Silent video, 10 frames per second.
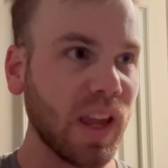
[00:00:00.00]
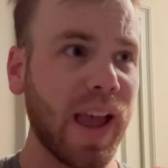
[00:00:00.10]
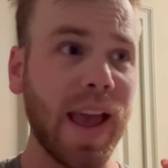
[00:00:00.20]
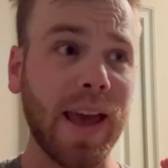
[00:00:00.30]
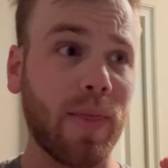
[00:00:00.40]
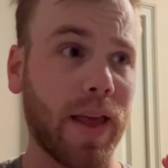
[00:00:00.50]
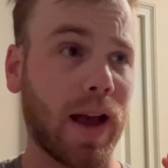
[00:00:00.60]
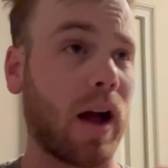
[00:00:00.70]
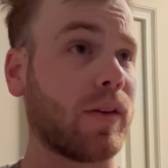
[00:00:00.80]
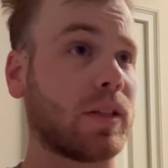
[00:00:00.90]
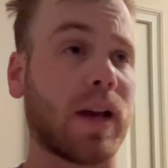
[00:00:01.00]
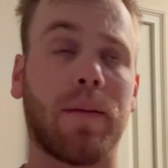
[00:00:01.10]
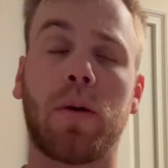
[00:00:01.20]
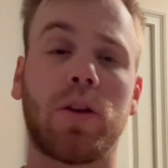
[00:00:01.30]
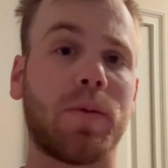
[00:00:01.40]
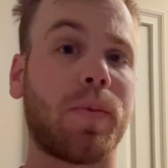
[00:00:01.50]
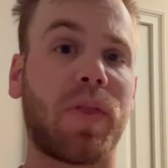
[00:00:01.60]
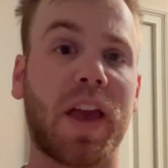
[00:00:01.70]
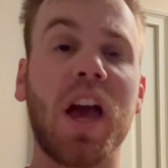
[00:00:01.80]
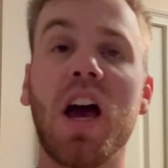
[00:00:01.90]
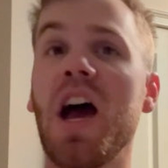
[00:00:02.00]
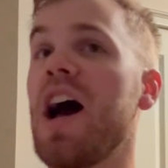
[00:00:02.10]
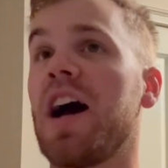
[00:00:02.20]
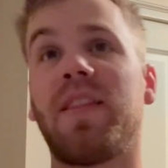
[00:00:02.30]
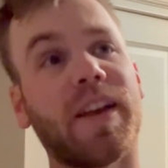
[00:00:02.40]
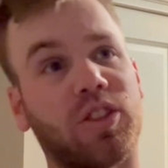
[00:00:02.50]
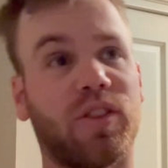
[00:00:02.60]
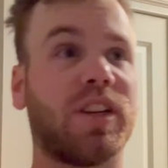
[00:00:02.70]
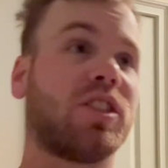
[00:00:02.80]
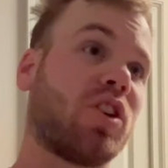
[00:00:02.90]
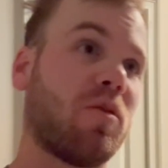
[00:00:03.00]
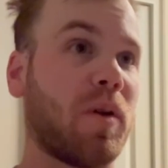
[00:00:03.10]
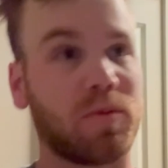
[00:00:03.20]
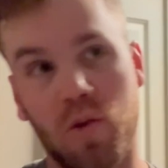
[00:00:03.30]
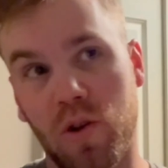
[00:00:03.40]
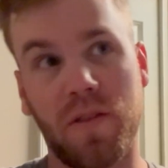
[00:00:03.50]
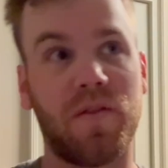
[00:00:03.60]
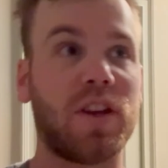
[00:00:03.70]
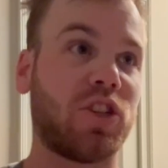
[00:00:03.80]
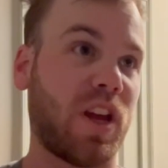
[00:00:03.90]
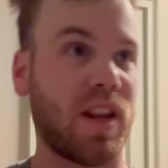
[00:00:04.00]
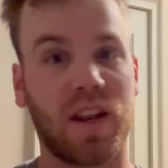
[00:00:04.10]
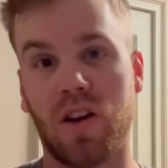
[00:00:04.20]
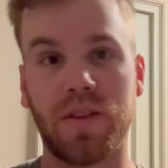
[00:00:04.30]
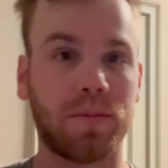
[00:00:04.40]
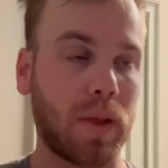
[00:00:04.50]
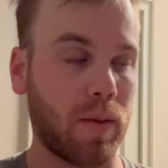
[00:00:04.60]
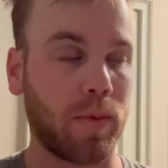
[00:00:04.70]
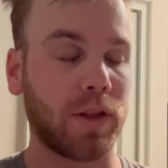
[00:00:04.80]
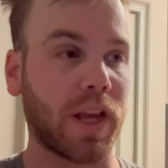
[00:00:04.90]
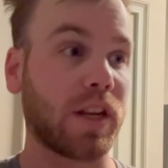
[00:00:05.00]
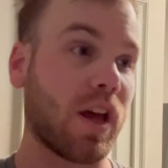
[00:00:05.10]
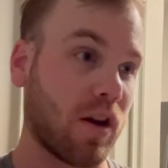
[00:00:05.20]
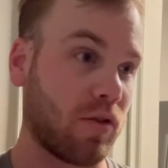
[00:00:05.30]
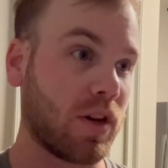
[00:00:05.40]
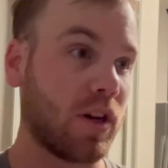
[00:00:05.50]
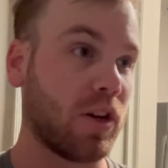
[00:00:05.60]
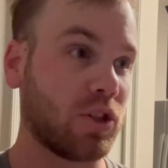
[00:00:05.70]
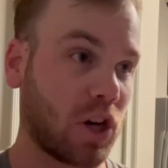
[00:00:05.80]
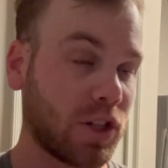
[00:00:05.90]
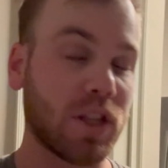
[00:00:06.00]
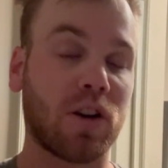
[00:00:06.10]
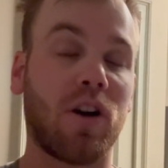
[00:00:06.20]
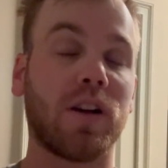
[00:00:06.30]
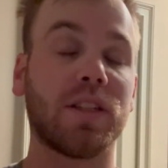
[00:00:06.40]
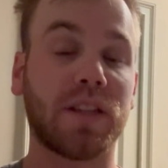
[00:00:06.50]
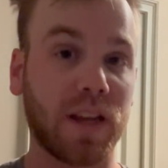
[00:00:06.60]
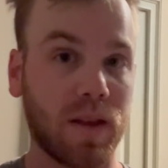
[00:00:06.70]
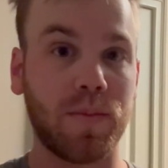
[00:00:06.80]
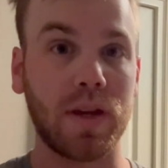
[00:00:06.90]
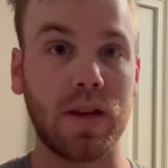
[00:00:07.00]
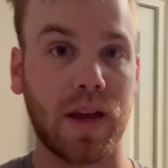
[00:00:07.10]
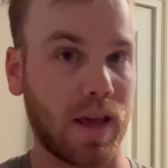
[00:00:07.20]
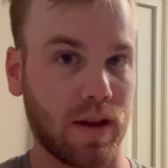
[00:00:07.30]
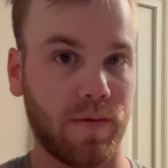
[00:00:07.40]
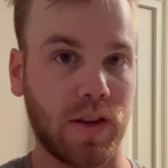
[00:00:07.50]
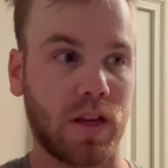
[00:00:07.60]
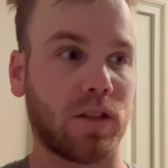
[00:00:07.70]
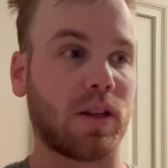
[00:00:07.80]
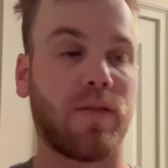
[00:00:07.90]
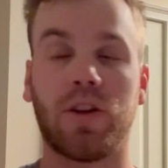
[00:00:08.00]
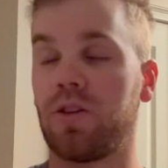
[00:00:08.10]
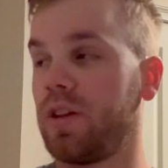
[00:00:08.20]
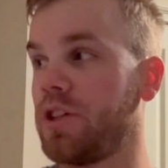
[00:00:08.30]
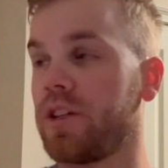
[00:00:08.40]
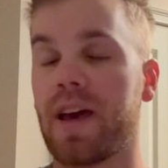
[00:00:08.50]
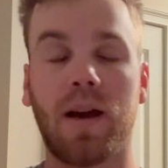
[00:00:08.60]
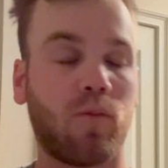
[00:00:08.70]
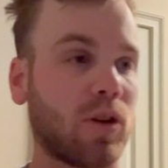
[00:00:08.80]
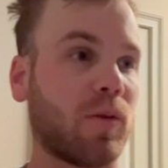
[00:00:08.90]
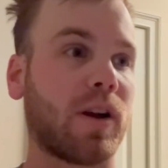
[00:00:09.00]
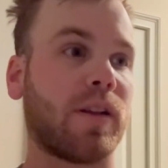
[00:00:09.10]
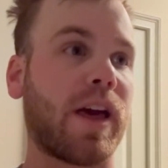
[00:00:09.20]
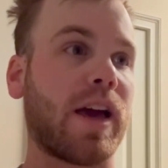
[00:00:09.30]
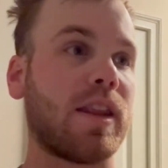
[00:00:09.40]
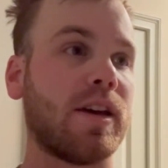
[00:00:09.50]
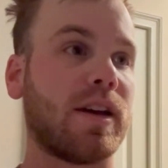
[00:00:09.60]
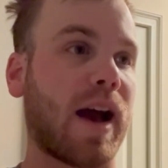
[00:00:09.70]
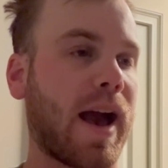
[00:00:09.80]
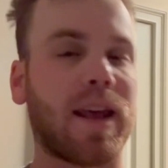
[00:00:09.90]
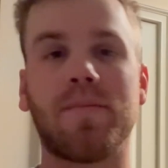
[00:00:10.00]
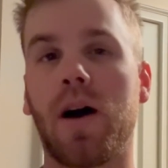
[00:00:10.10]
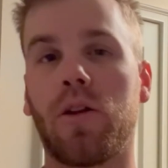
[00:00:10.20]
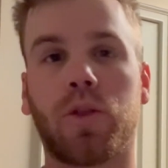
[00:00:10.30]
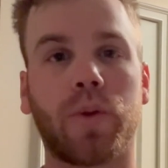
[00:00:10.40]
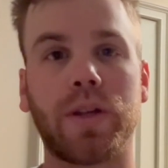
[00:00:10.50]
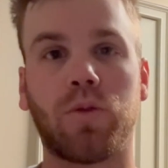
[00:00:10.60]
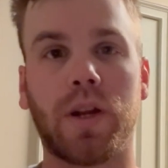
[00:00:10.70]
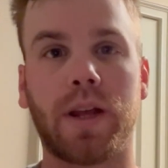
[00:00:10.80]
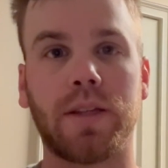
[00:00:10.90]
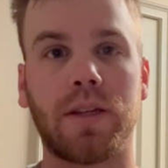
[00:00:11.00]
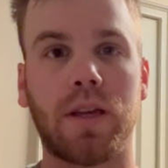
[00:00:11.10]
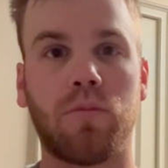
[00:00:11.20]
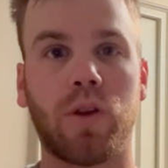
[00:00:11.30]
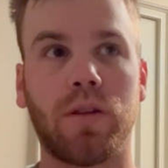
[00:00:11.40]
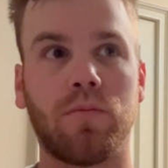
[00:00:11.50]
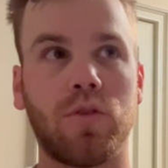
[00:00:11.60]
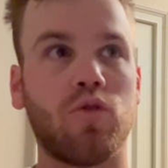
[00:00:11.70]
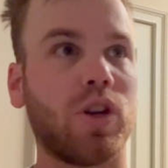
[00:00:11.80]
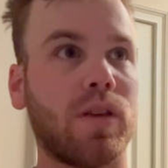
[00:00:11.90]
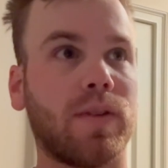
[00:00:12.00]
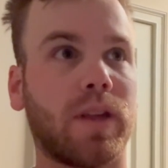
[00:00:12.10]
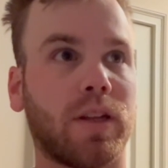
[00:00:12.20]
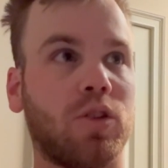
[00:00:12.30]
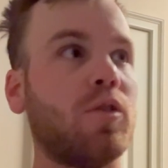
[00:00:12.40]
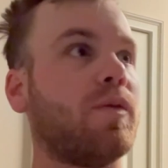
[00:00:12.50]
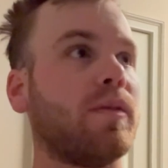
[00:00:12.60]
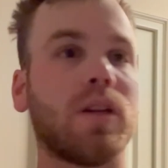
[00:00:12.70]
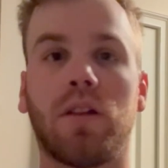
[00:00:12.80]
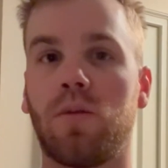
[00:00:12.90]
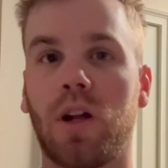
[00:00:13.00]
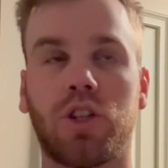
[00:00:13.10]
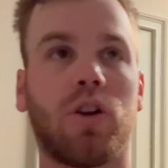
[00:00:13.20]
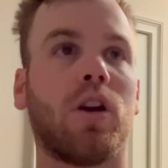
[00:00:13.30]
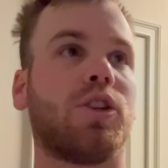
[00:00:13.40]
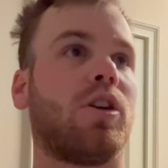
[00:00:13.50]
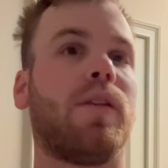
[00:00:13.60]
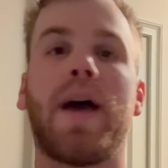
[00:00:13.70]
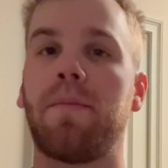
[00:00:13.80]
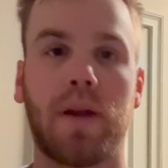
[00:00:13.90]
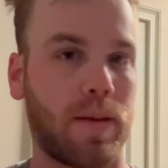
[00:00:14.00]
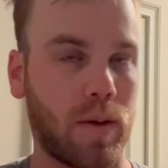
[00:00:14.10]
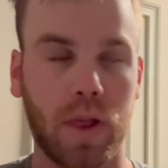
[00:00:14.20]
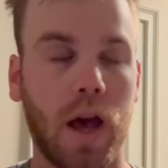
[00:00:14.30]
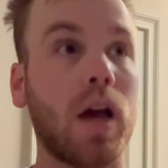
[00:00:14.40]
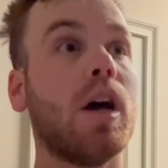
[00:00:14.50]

And like, obviously I'm not one of those people like, electric is so much more efficient and all this blah, blah, blah. Like, no, charging the car is going to be an inconvenience. I've already told Alicia that. We're aware of that. I had a Model 3 in 2019 when you couldn't even like 250 kilowatt charge, all that, blah, blah, blah.